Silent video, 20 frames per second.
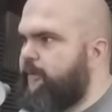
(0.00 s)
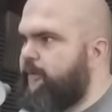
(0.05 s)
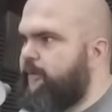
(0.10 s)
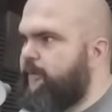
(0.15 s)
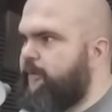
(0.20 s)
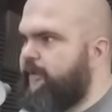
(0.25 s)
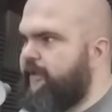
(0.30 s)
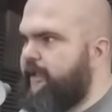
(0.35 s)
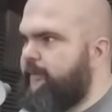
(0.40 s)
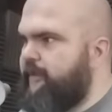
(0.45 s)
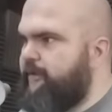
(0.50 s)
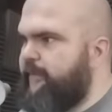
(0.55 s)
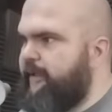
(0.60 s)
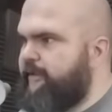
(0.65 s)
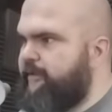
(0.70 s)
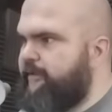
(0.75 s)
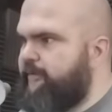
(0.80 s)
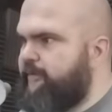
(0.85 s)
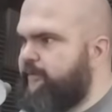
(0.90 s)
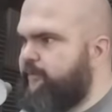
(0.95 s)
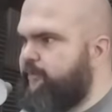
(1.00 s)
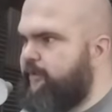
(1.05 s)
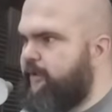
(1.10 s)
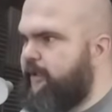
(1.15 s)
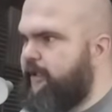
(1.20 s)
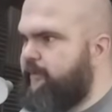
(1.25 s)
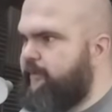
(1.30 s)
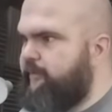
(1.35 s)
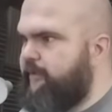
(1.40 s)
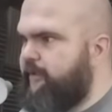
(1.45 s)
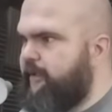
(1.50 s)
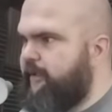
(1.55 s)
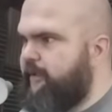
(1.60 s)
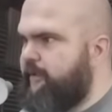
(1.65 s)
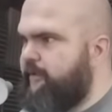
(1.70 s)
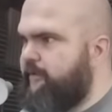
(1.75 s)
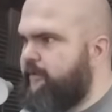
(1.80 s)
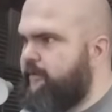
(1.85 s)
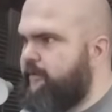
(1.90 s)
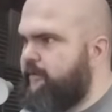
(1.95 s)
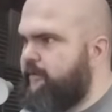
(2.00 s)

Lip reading: game. It's 2x2 sprite, but like